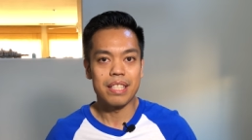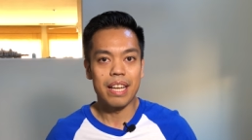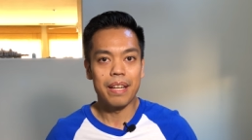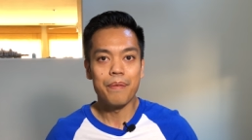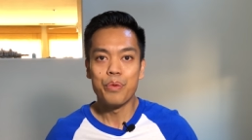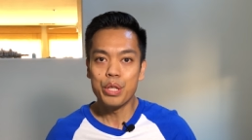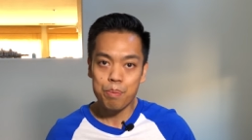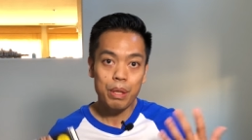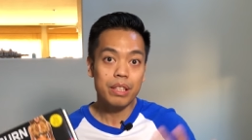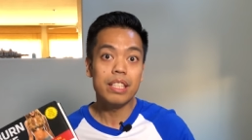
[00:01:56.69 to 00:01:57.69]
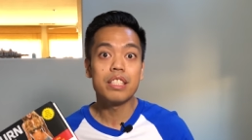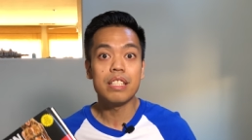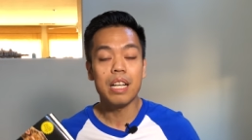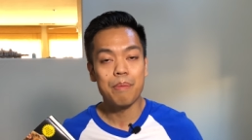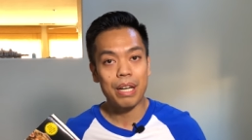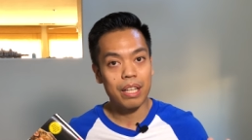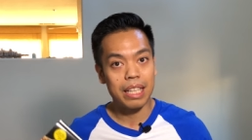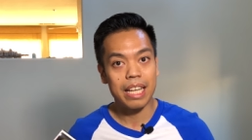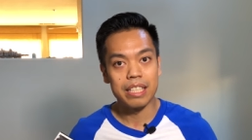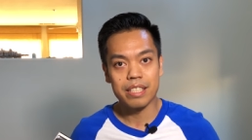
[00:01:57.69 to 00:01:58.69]
And this book does talk about a
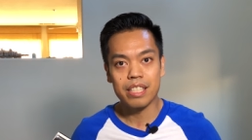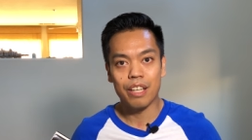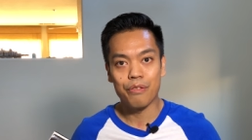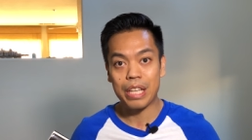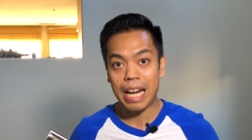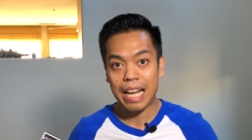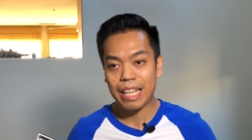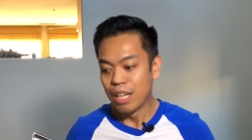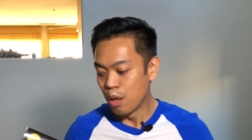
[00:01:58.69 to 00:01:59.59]
lot of stuff that I